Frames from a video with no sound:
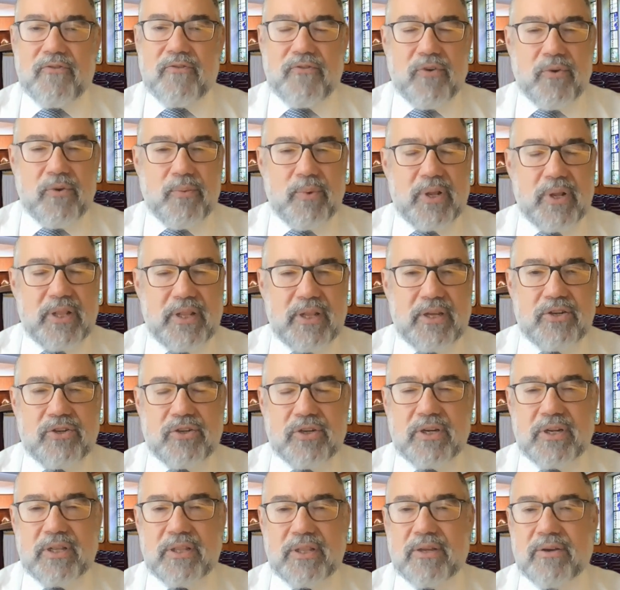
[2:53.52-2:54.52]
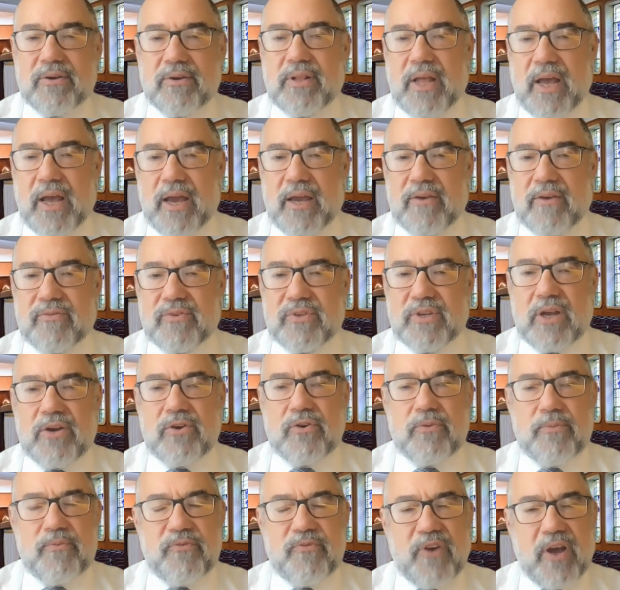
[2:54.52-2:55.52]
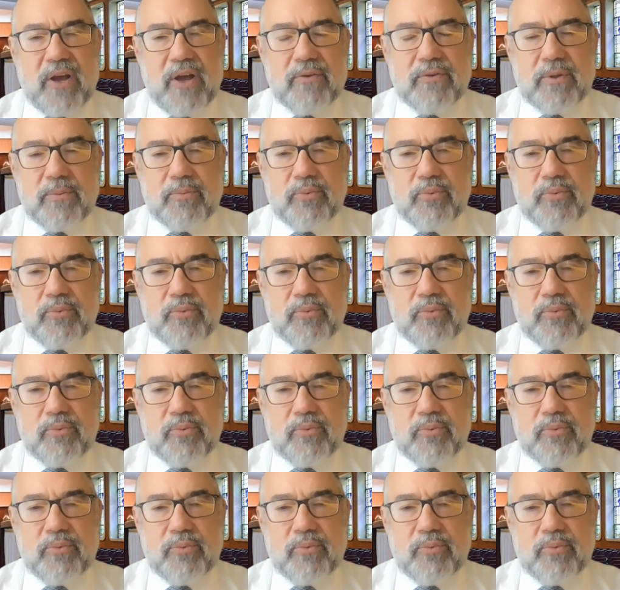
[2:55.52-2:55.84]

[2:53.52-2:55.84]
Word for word: for religion in their lives, a newfound